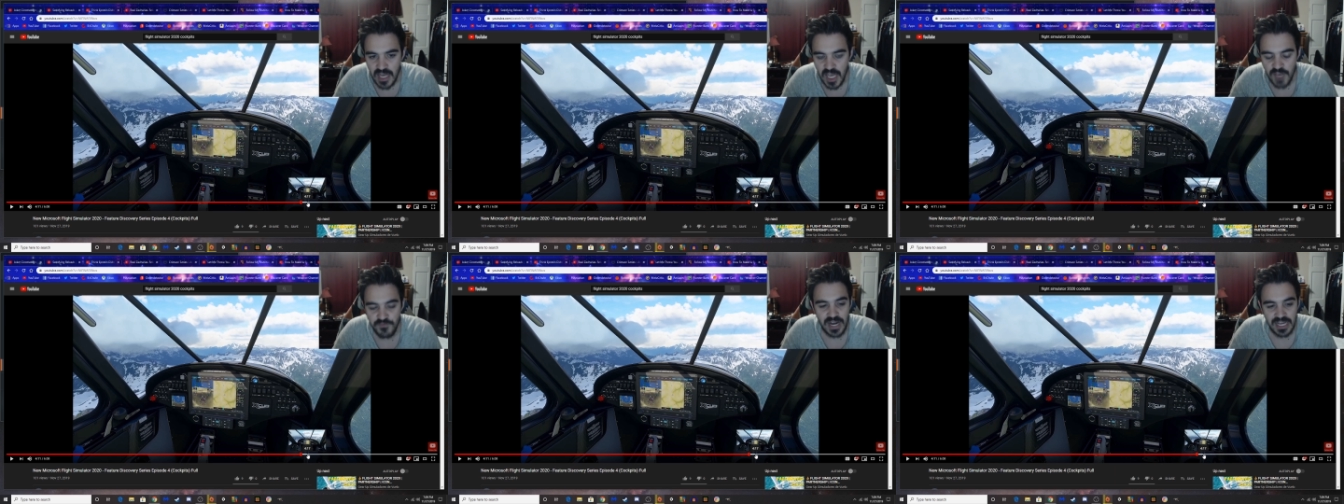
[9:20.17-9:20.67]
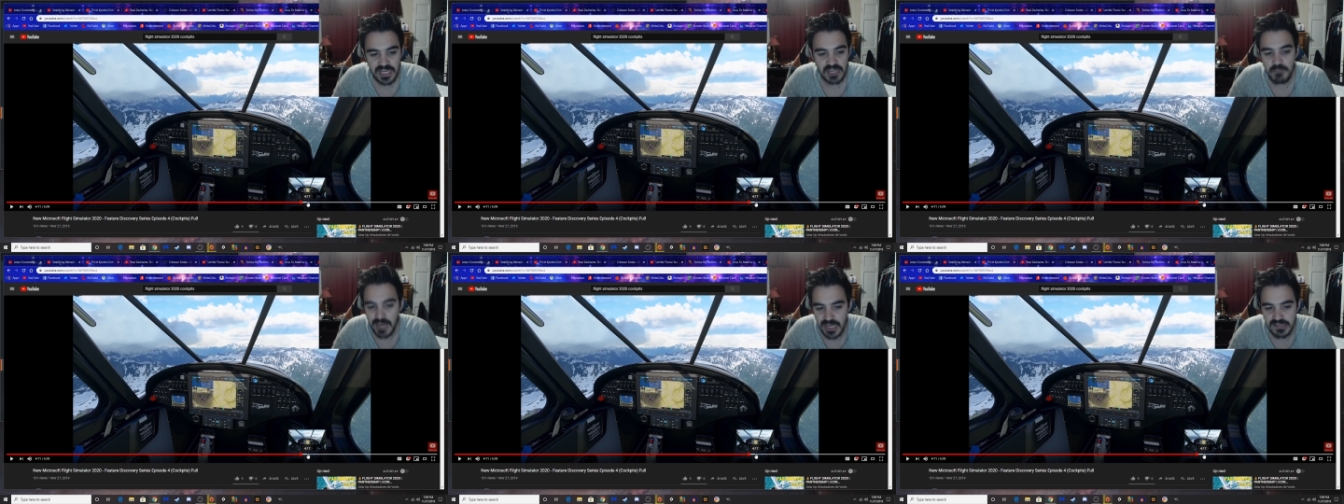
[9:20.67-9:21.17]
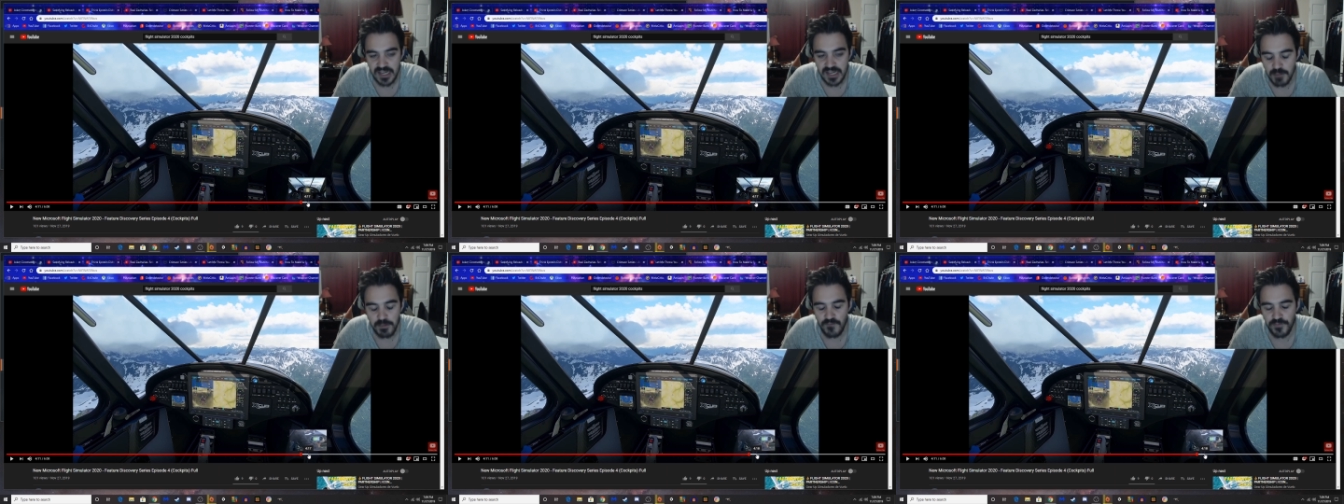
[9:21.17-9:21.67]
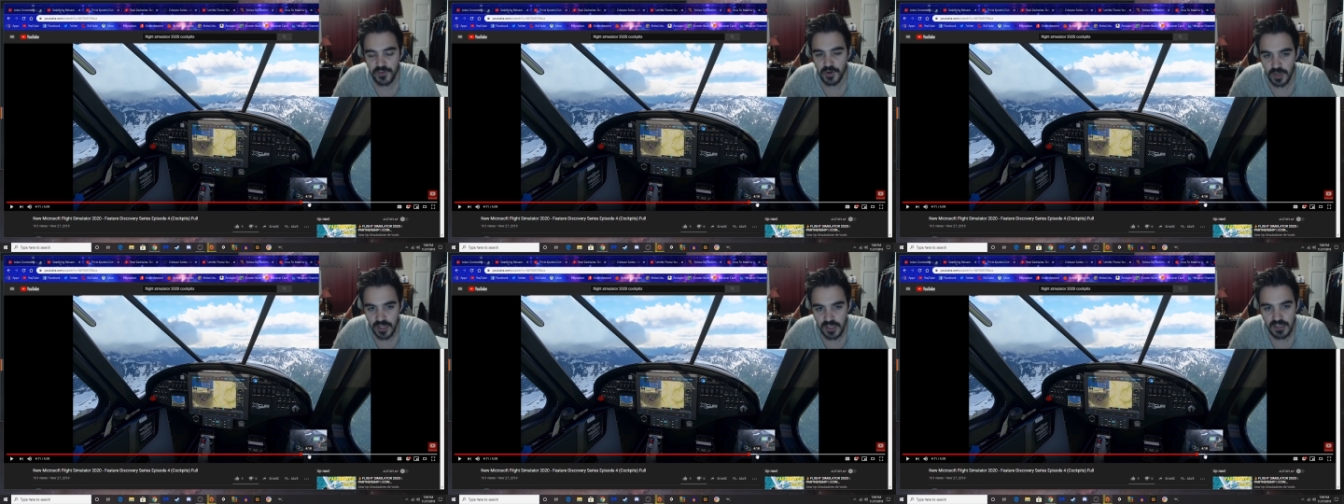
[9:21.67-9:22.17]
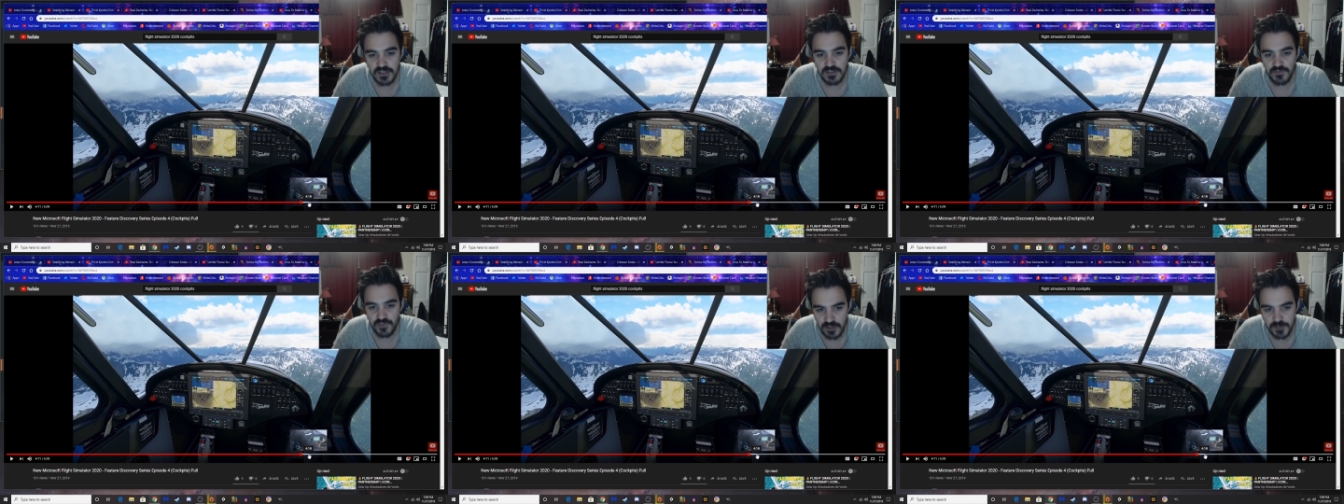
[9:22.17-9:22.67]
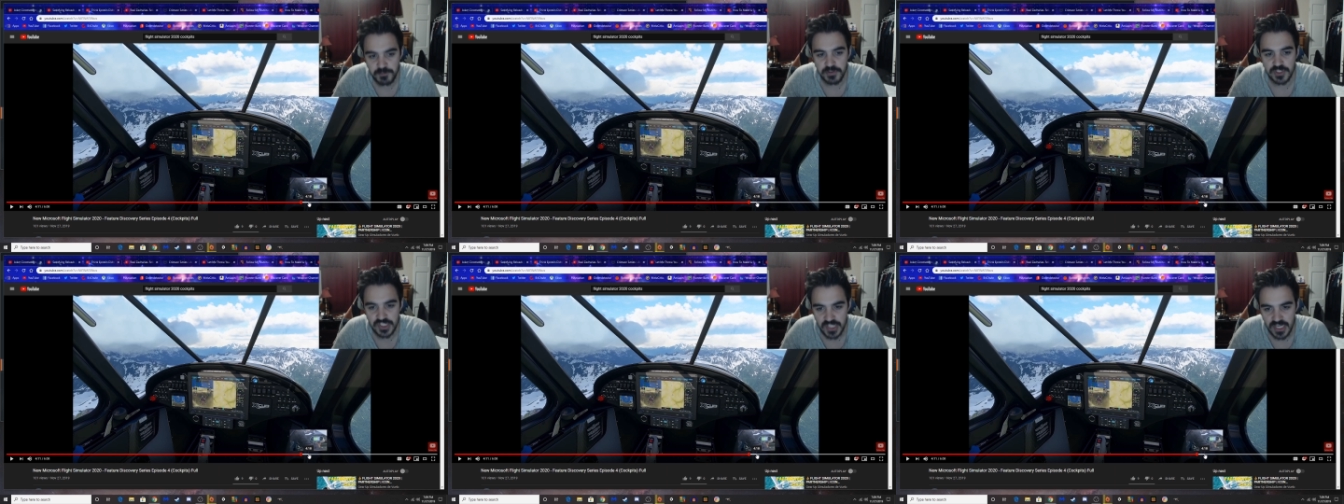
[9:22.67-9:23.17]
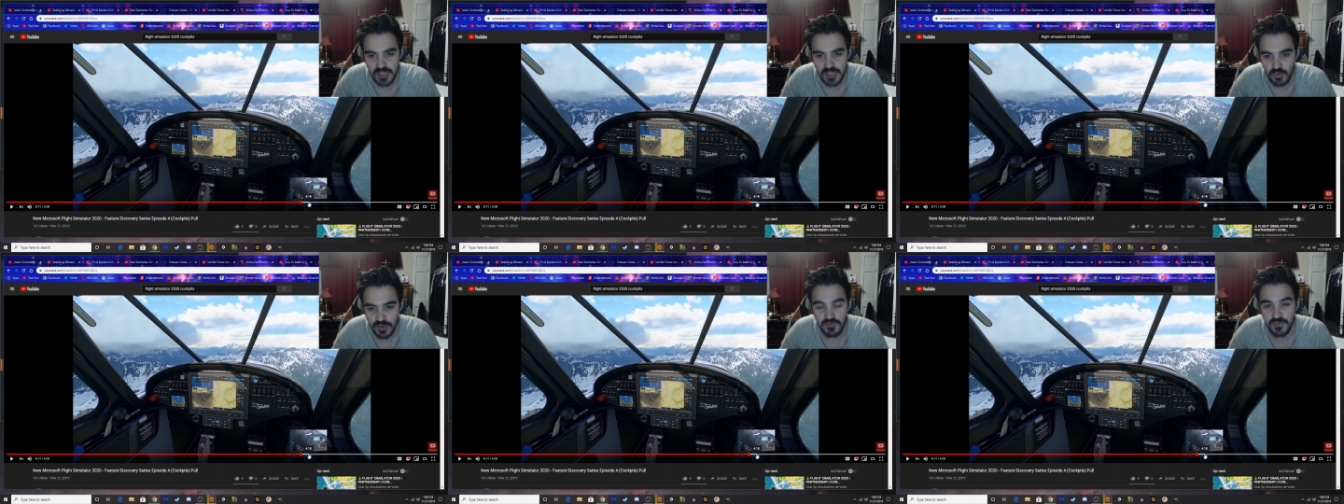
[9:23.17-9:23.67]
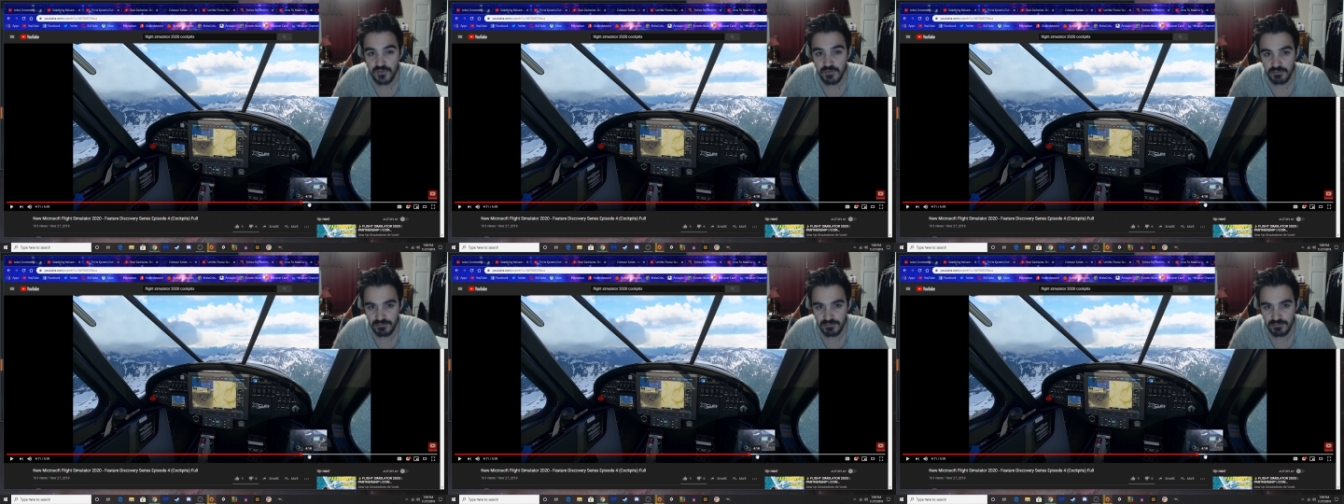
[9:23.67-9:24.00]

if I can maintain above 30 frames per second with